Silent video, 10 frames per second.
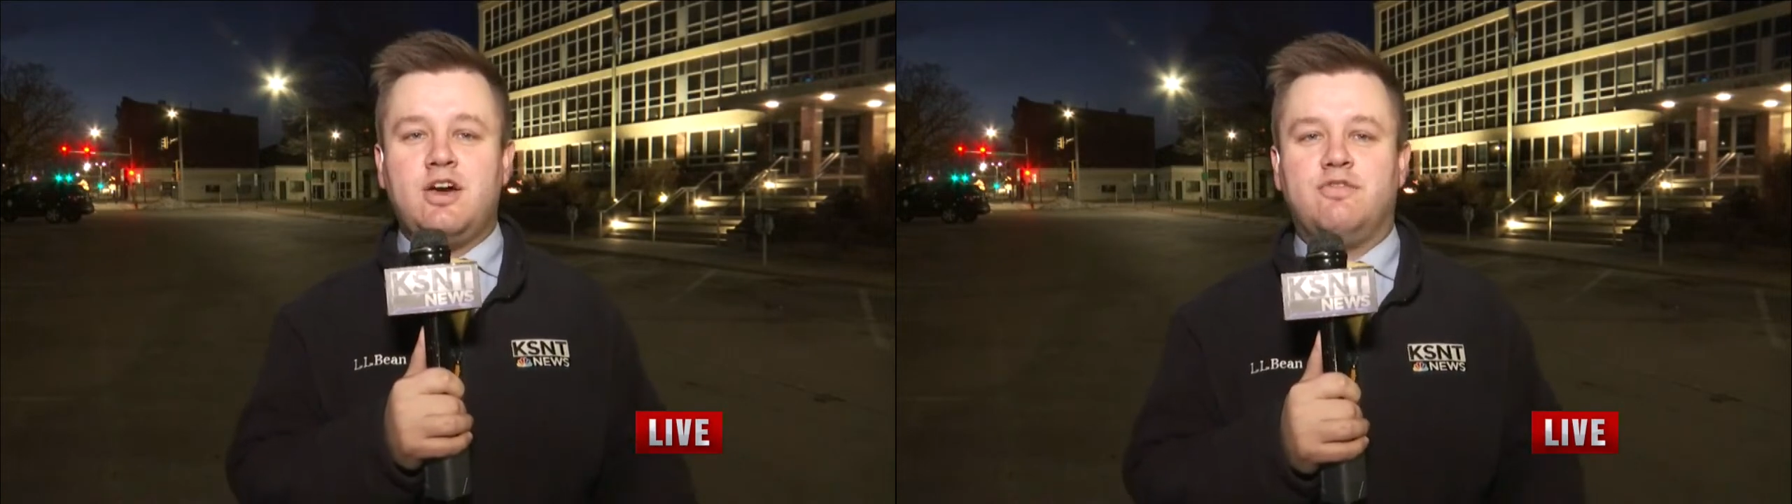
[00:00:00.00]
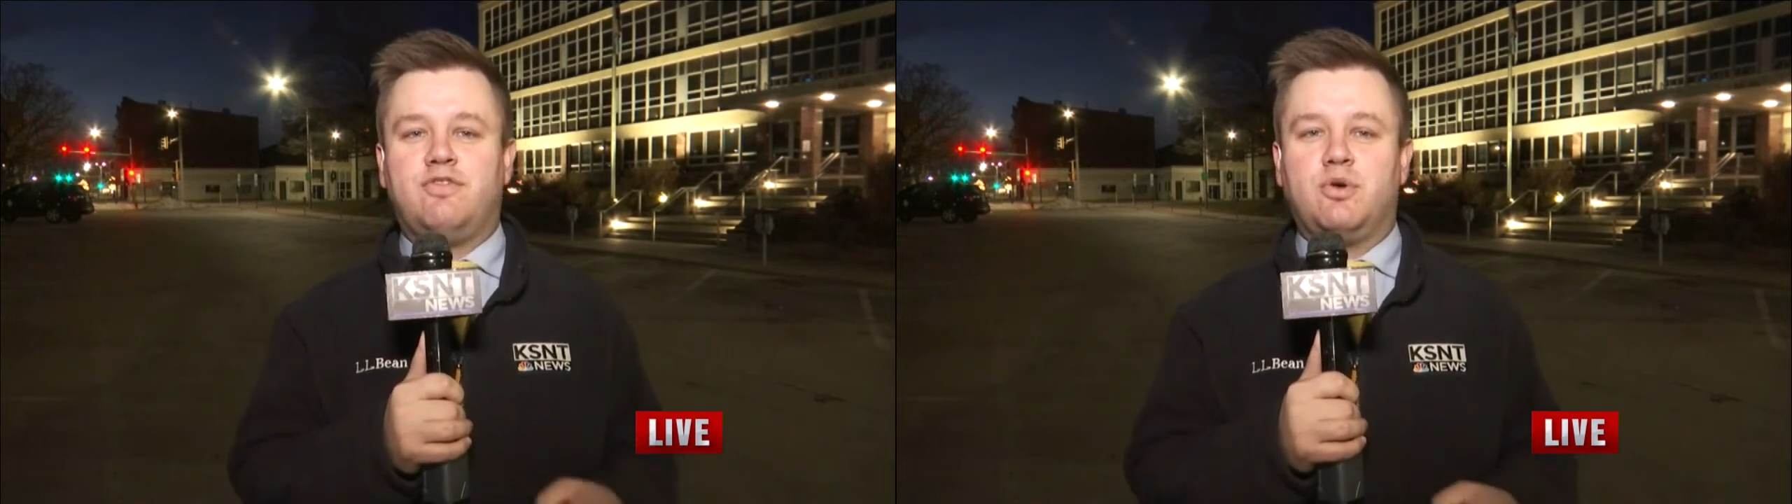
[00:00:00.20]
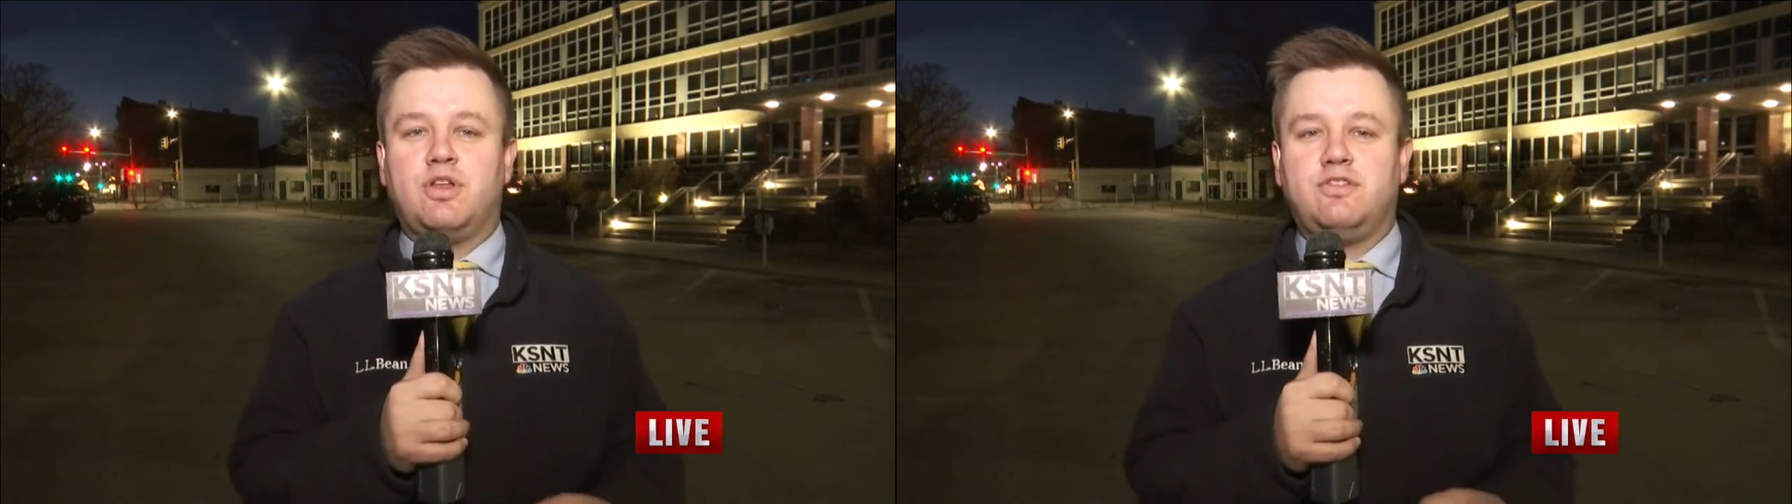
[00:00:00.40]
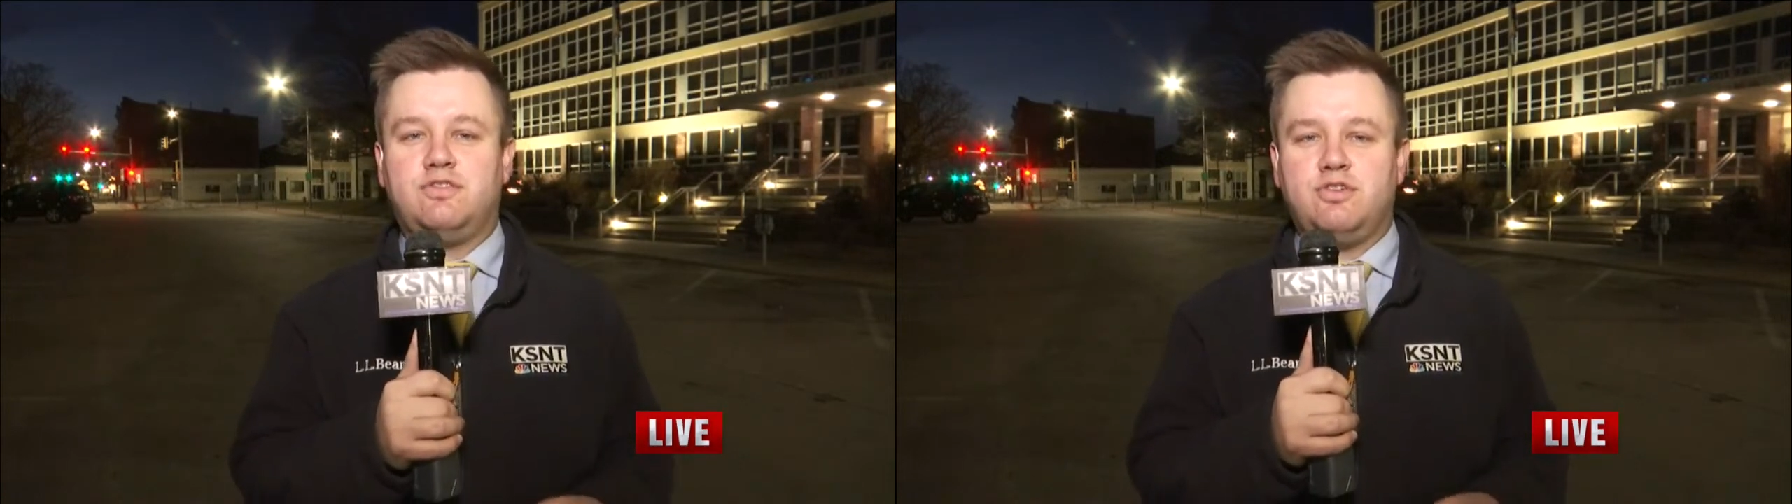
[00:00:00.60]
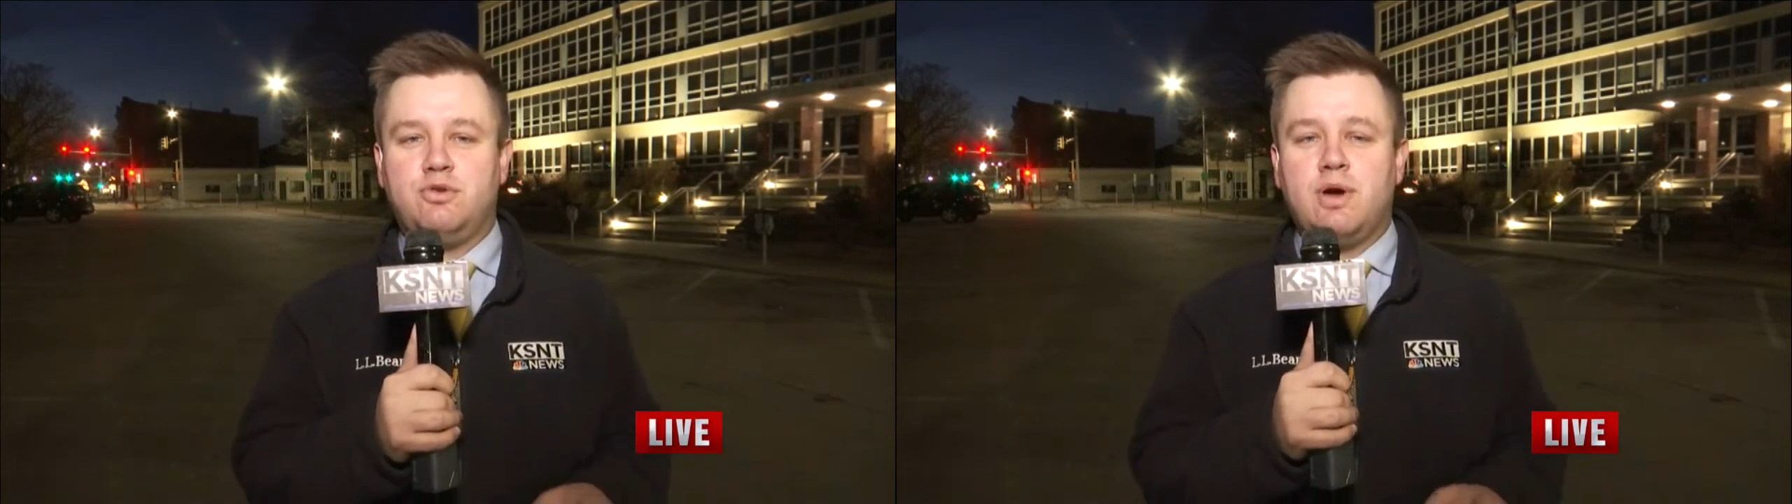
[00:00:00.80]
voted
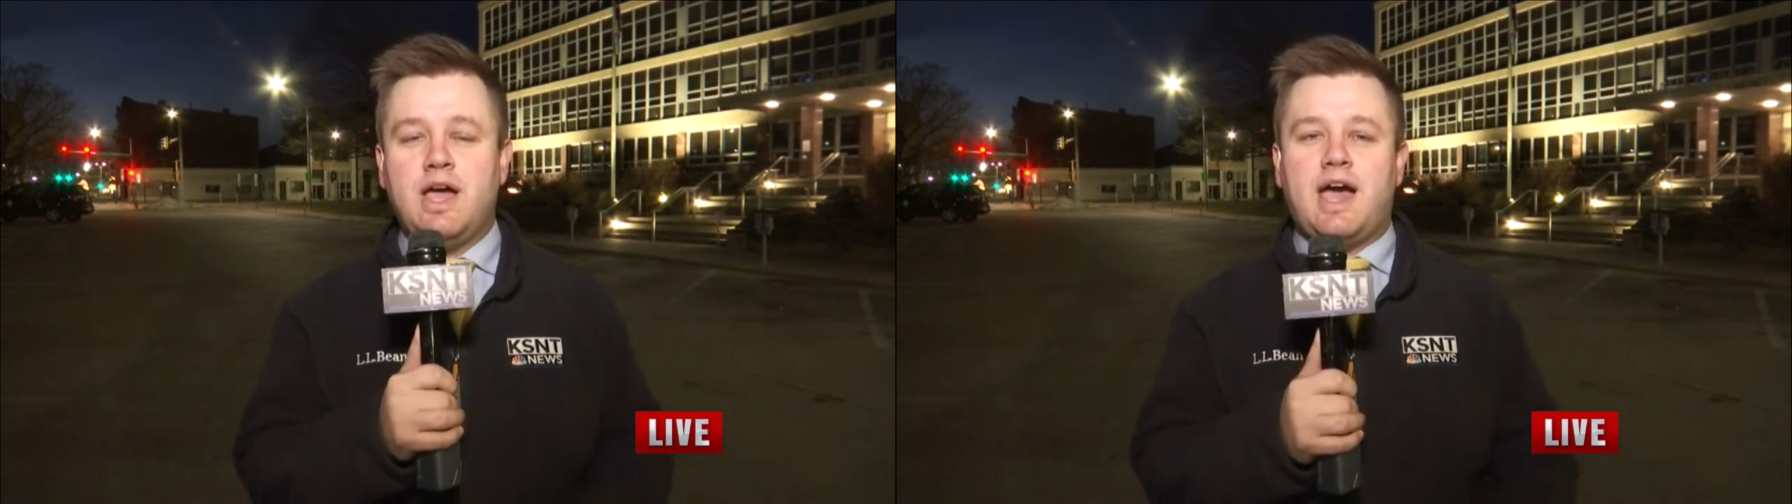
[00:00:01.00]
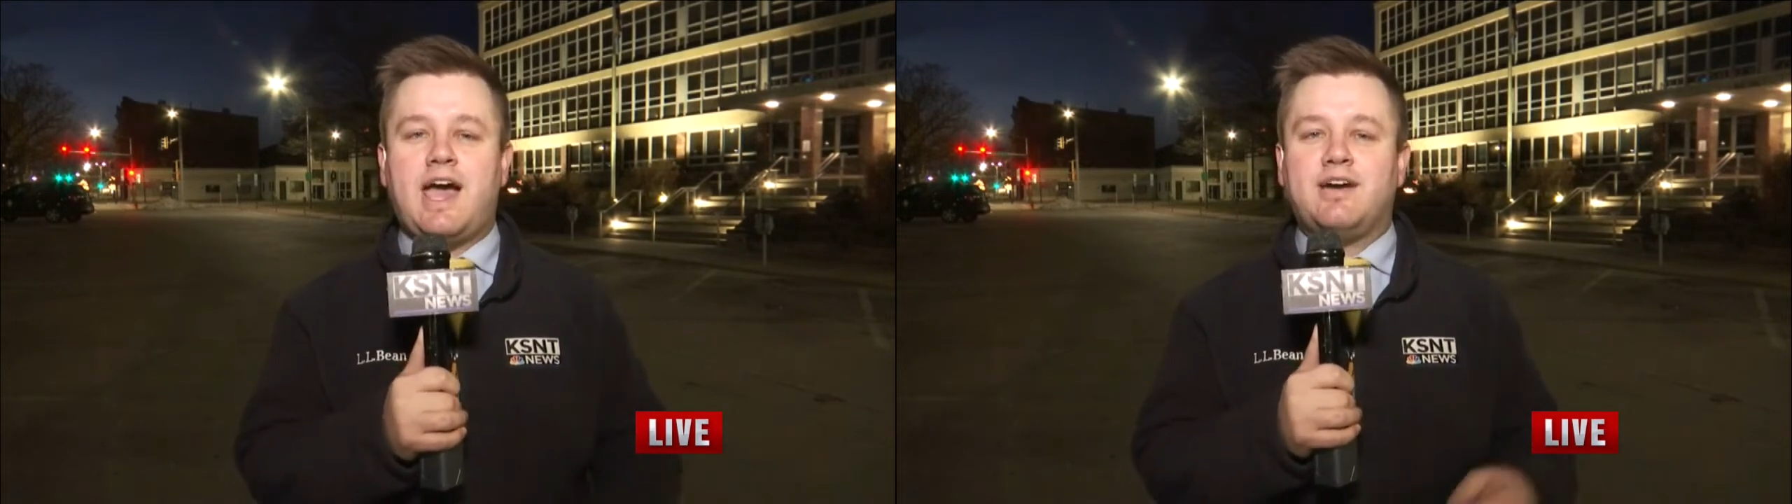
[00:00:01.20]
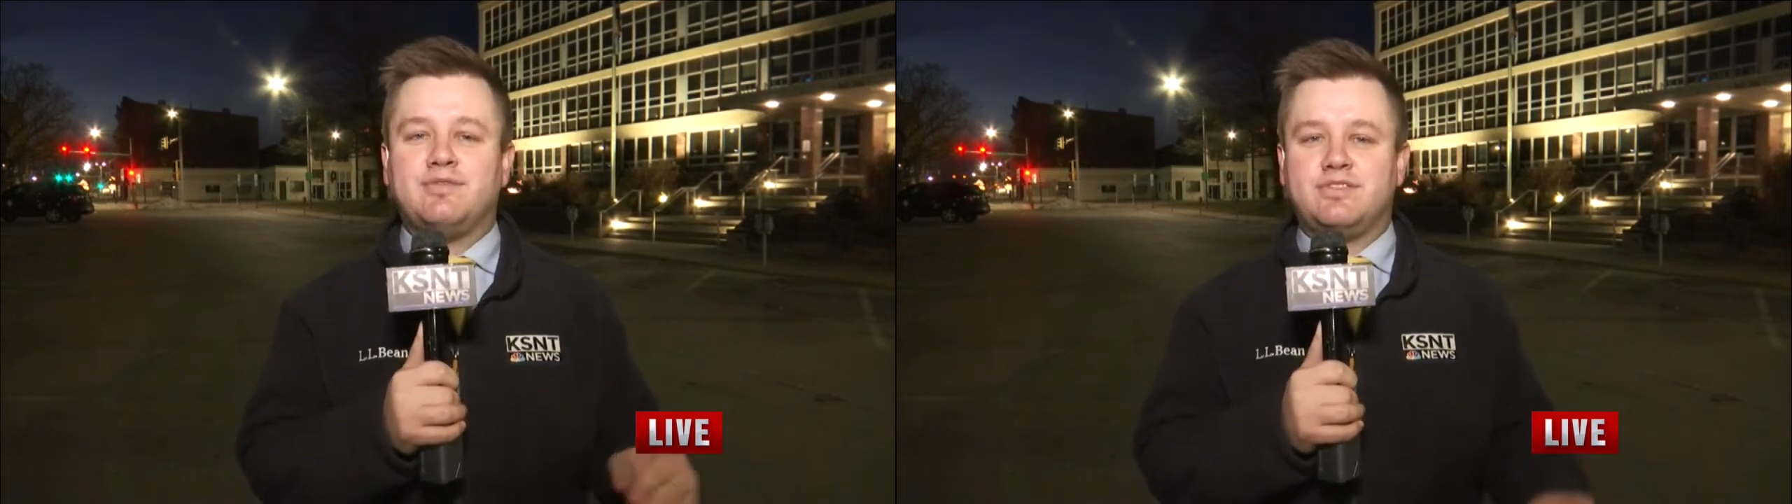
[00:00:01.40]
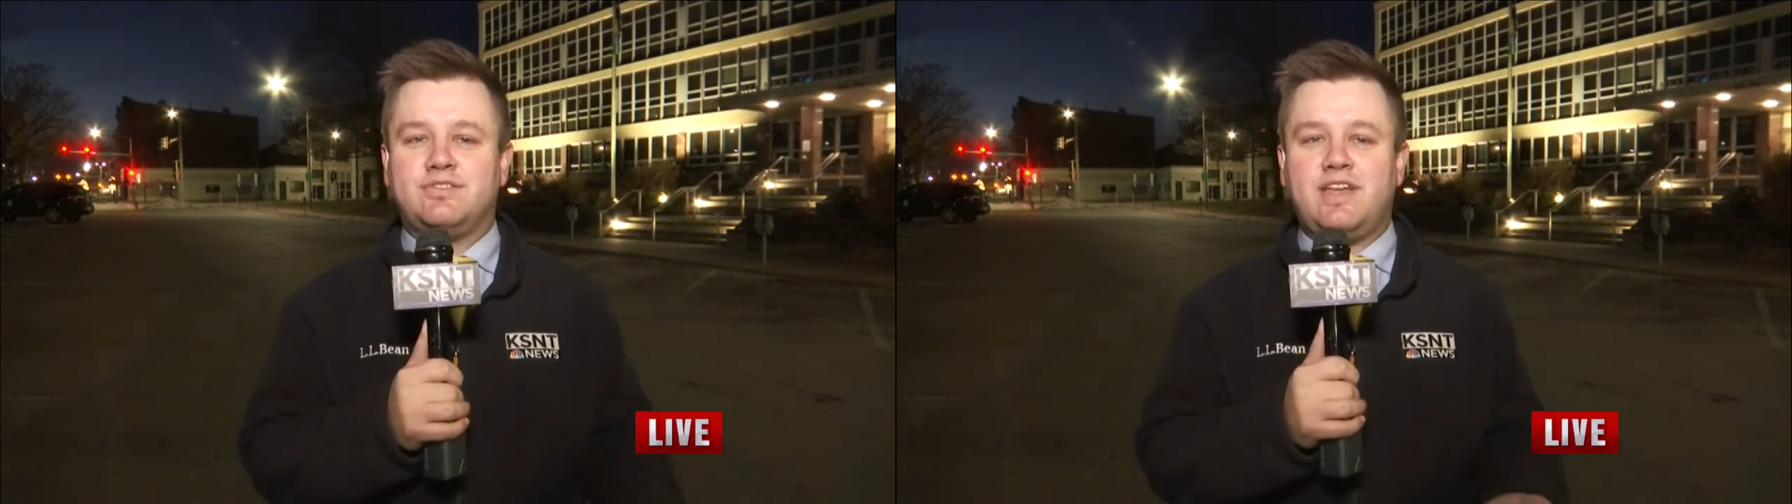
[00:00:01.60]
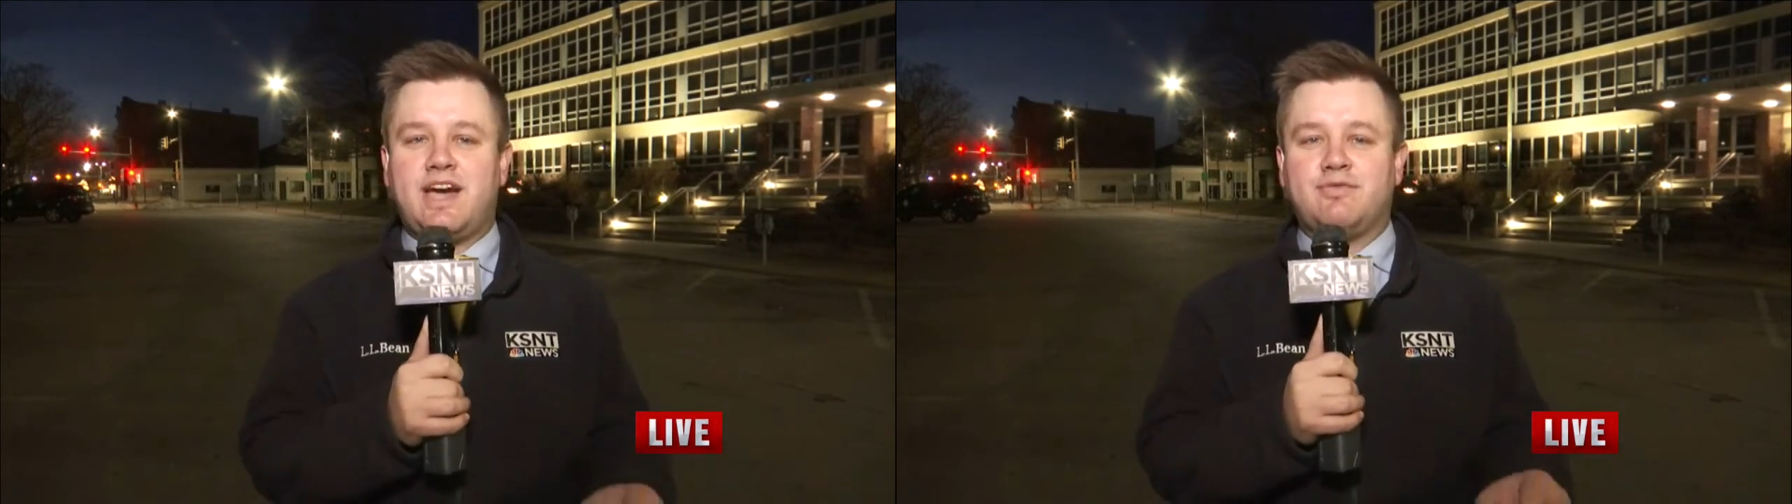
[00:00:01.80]
to have
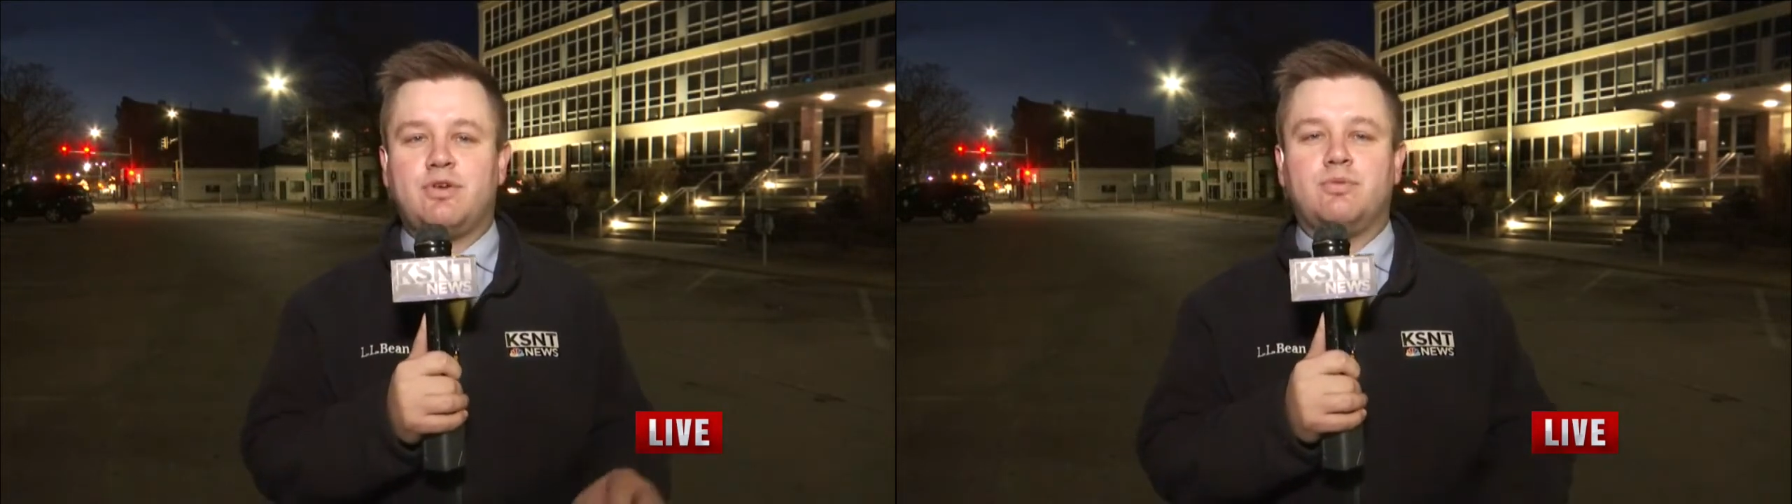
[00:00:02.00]
staff